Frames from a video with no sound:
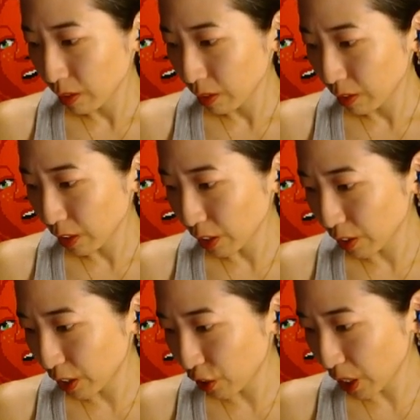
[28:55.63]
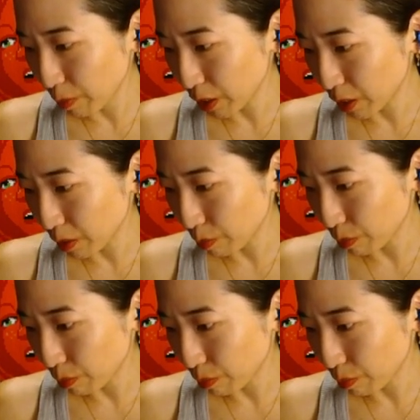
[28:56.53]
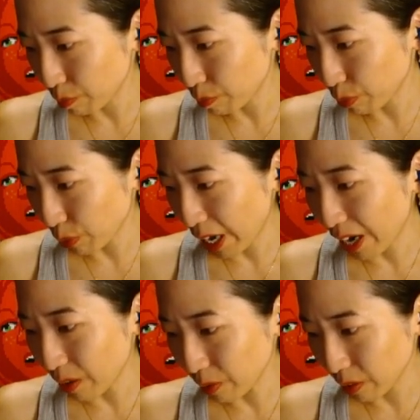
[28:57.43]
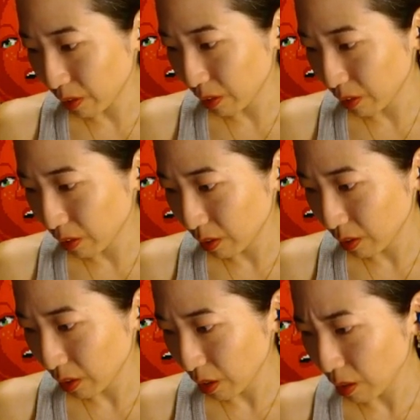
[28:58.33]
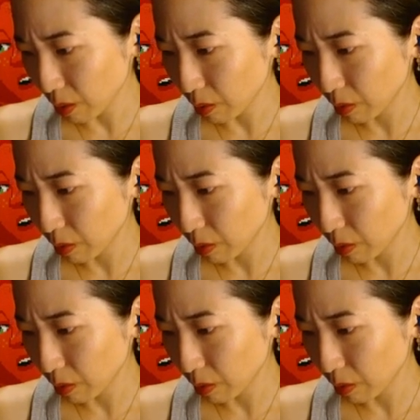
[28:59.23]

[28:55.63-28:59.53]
Chelsea gem is brown. Oh.